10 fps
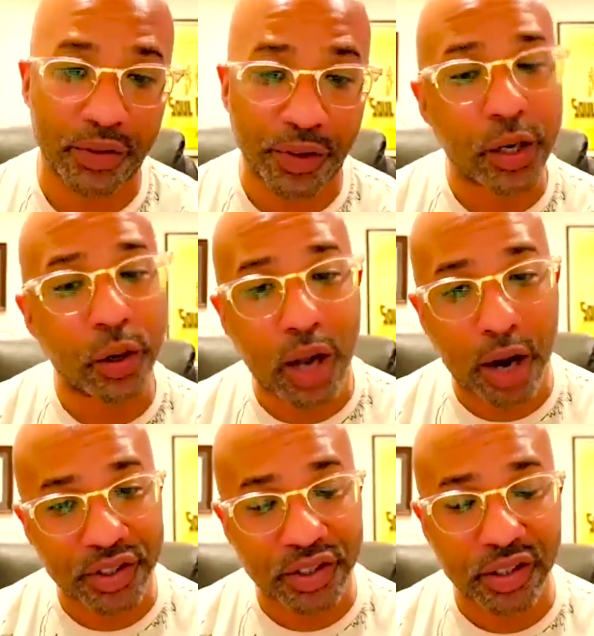video
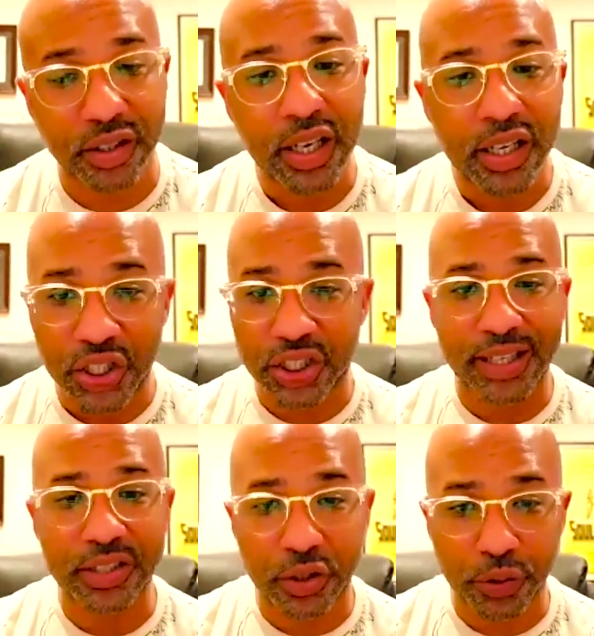conferencing, just
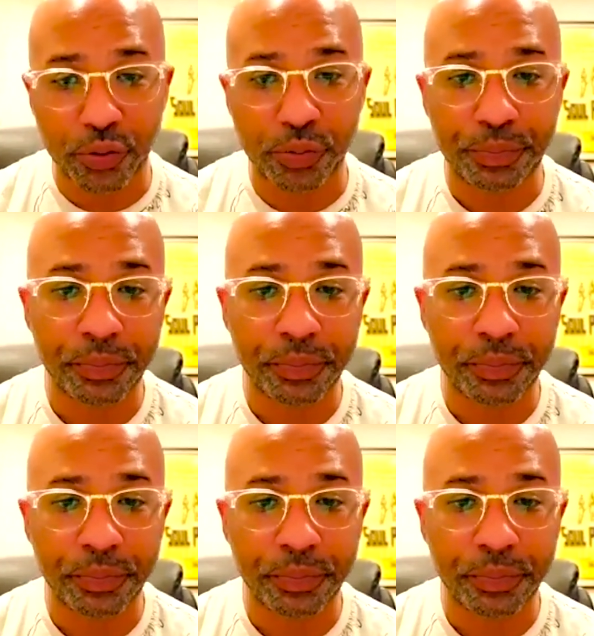like Zoom,